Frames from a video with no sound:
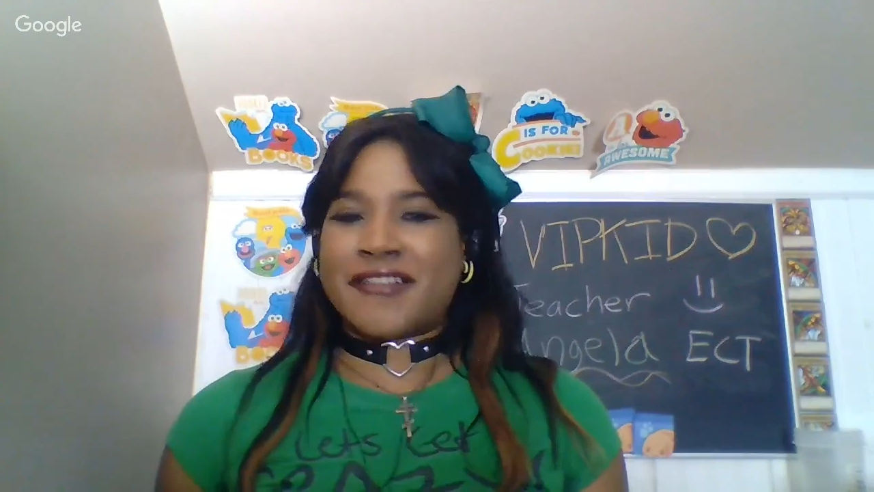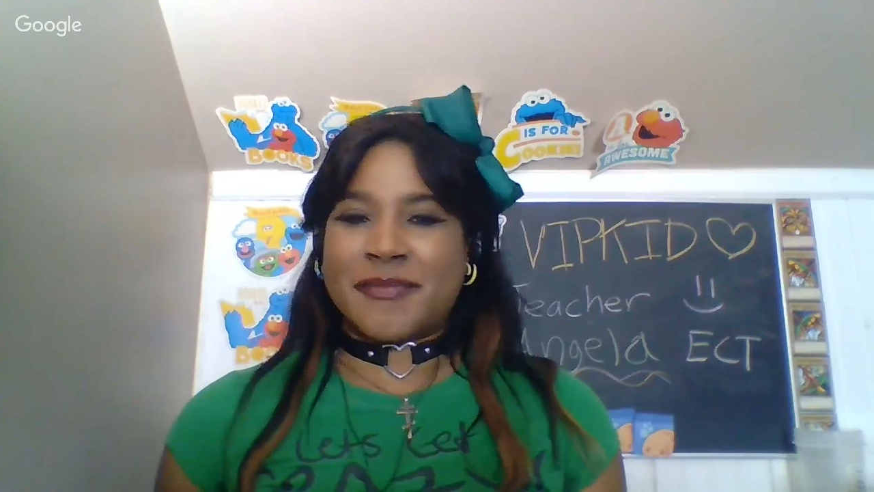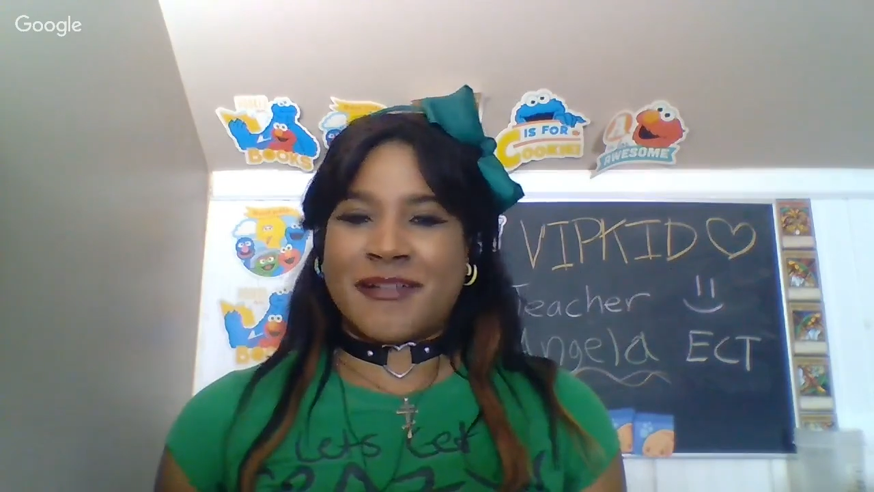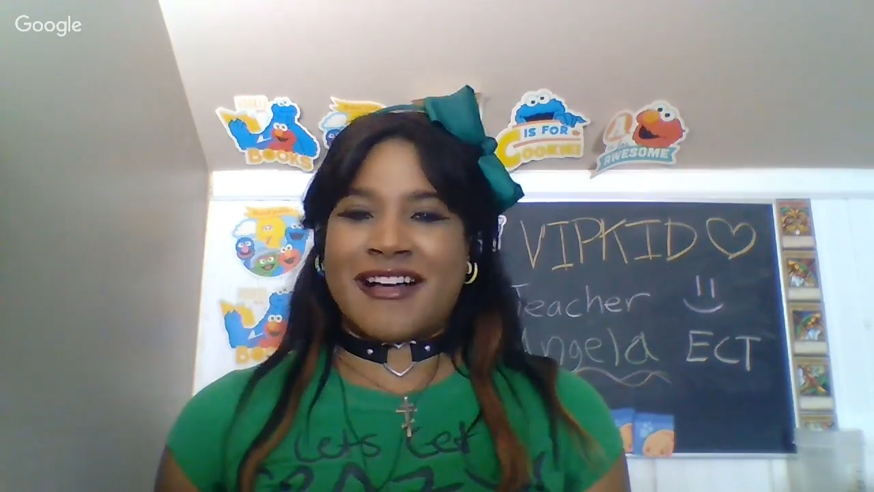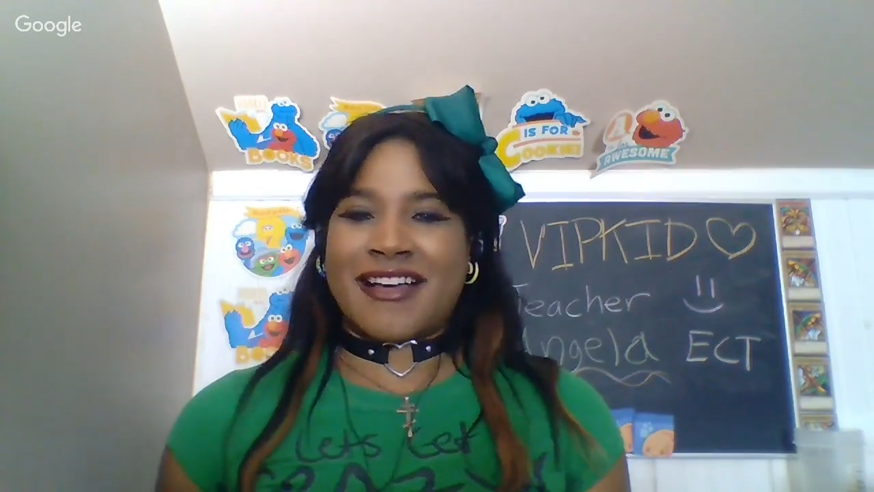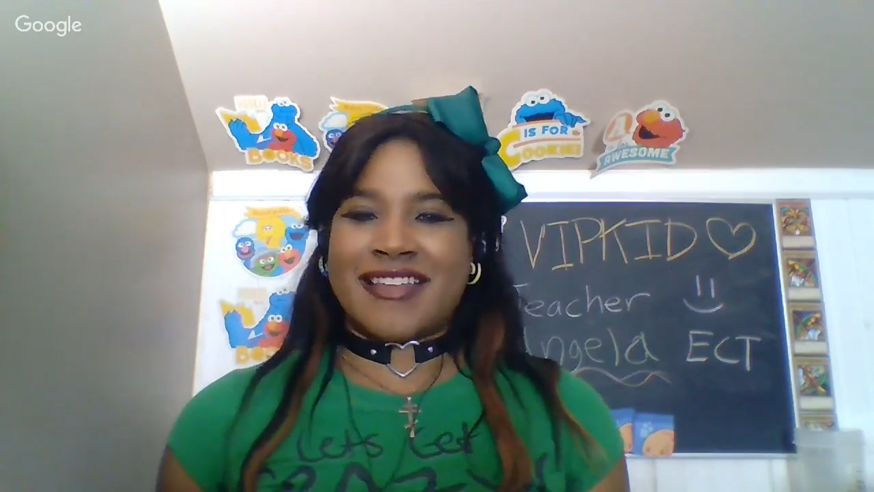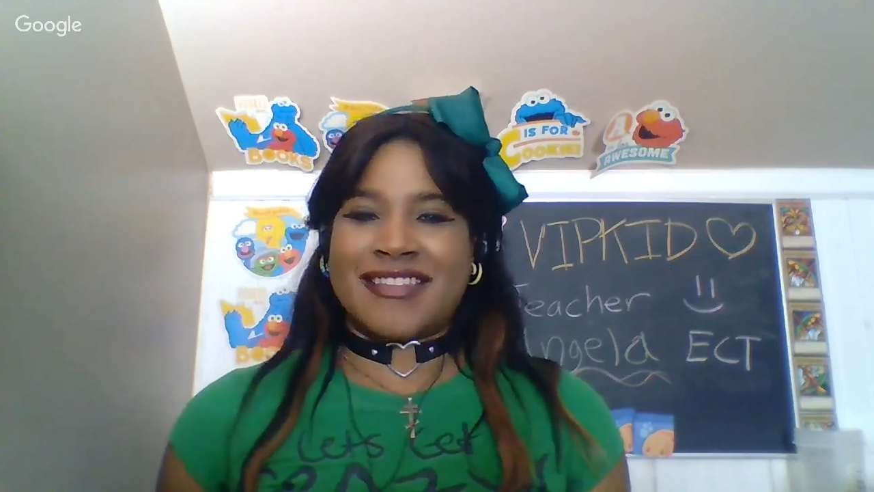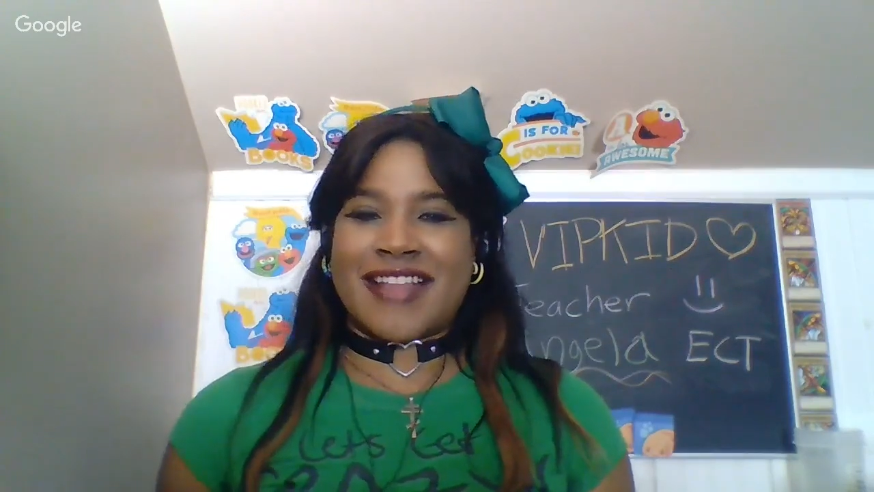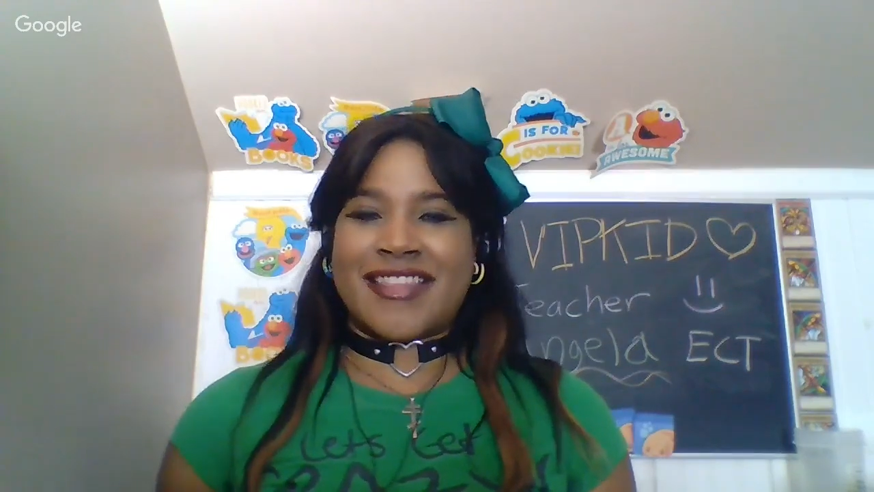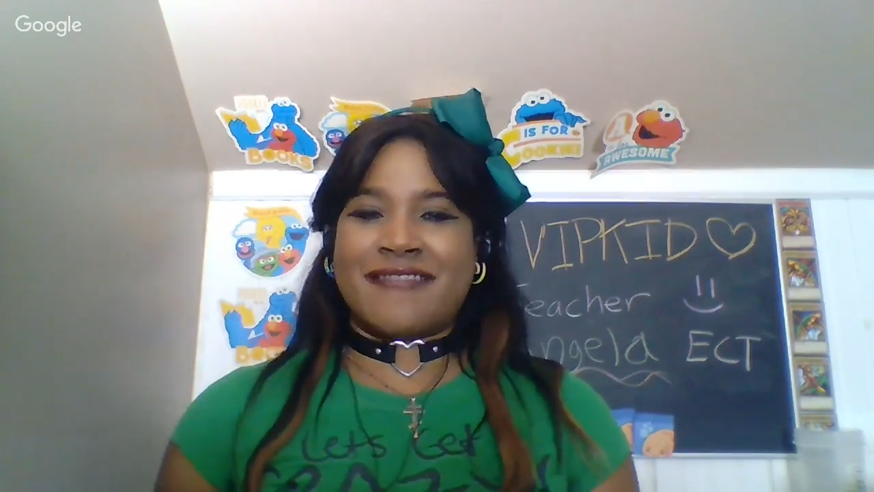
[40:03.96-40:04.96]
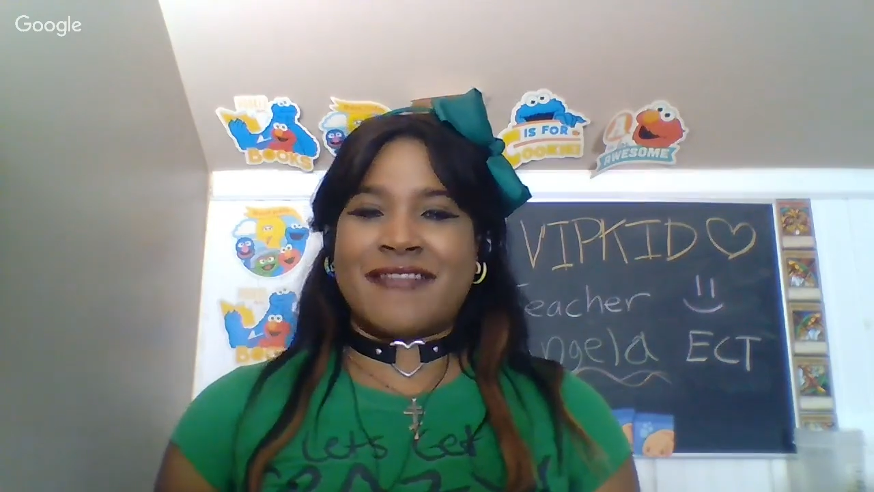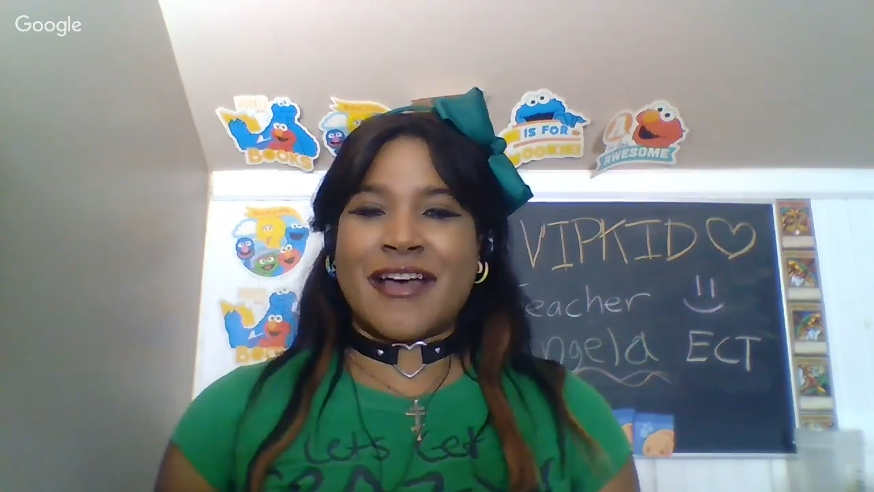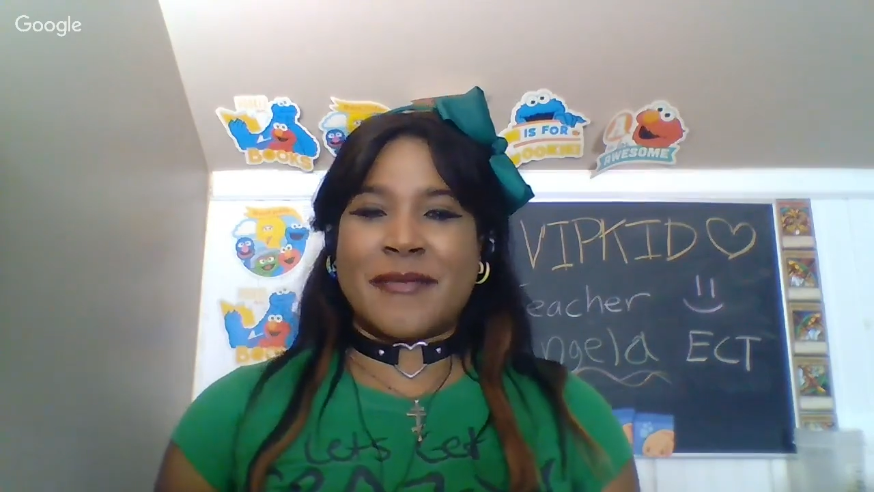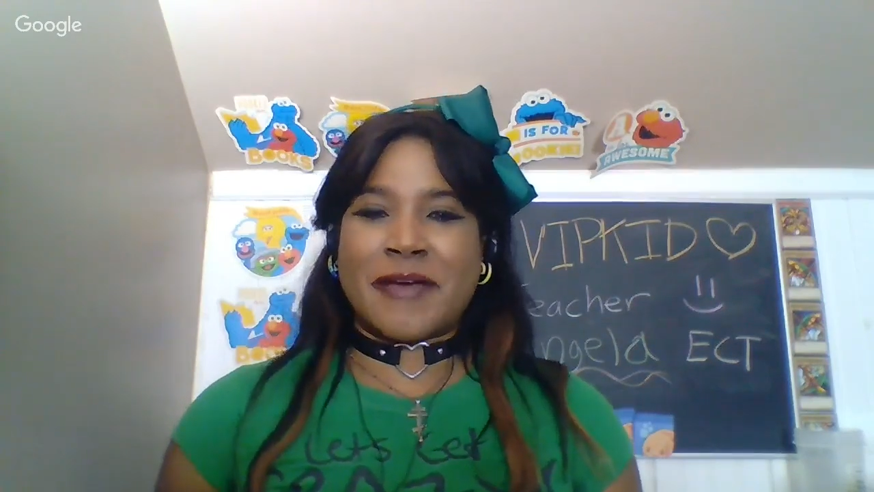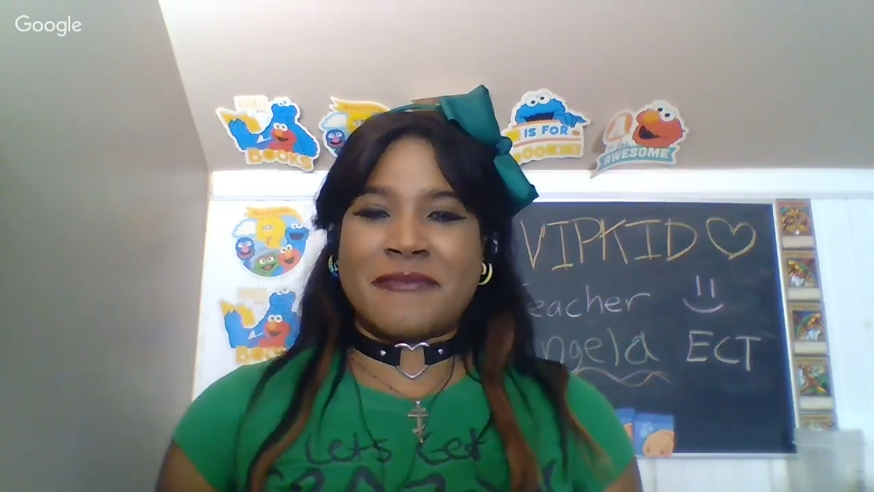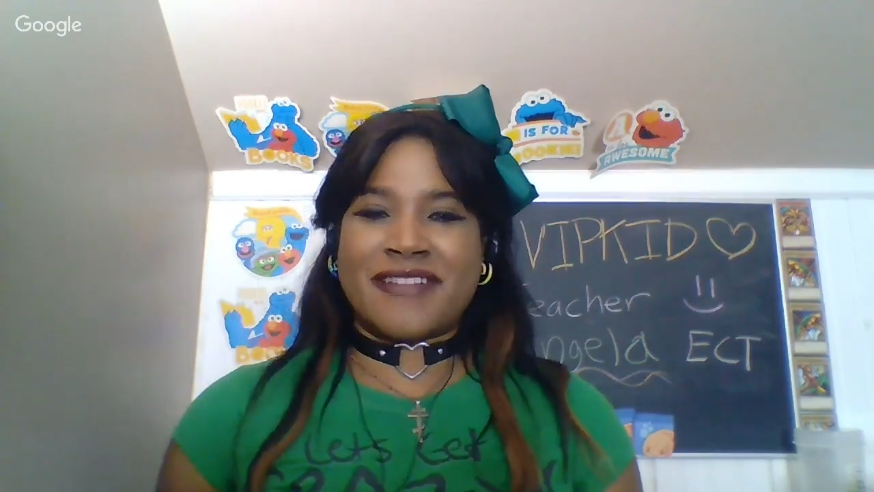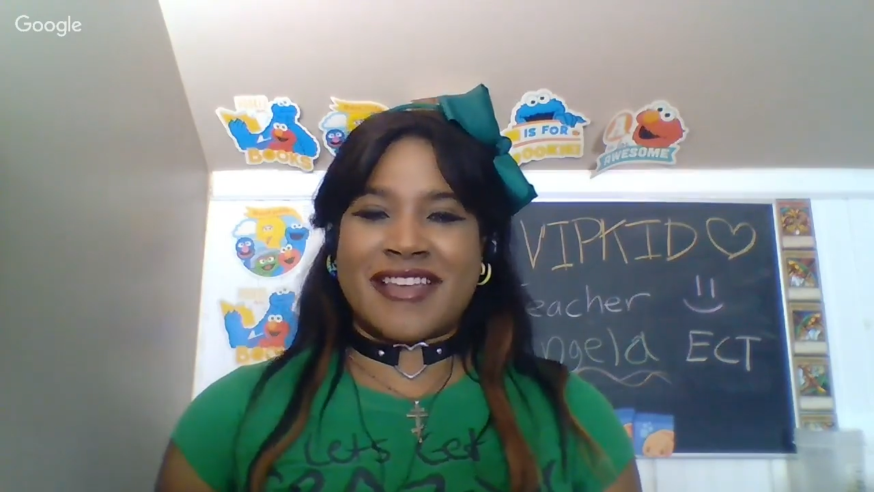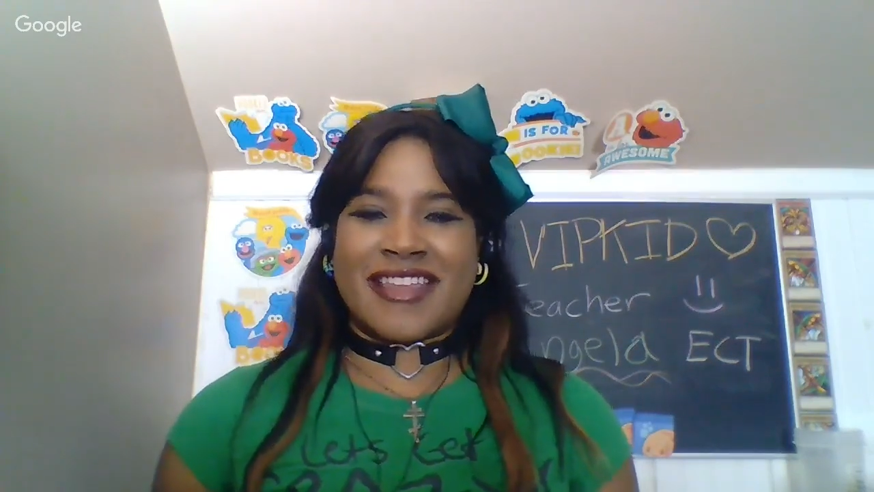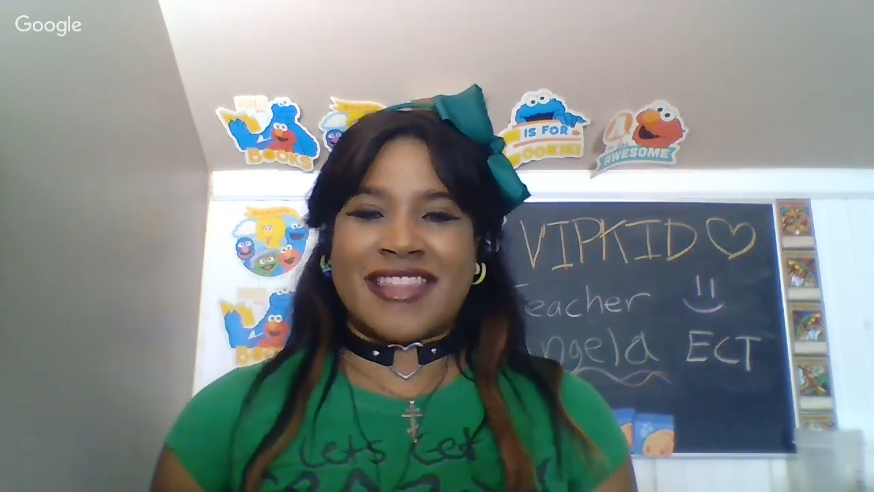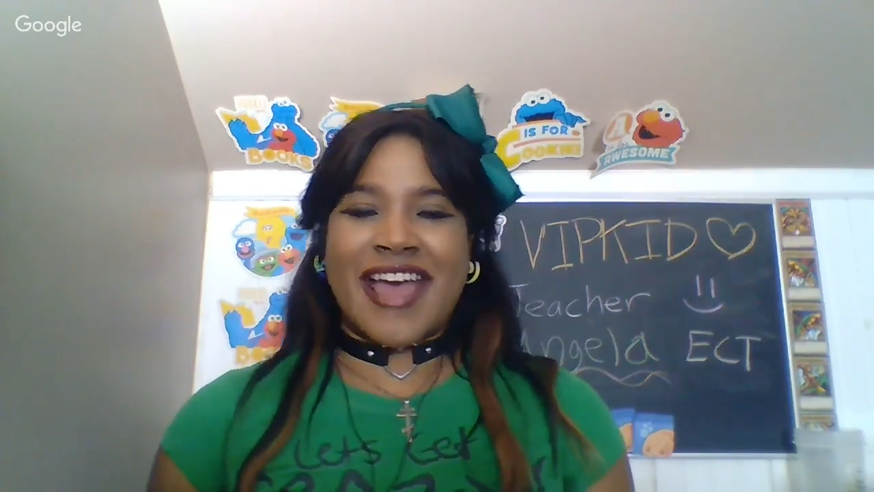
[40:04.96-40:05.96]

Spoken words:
block that they'll come up with.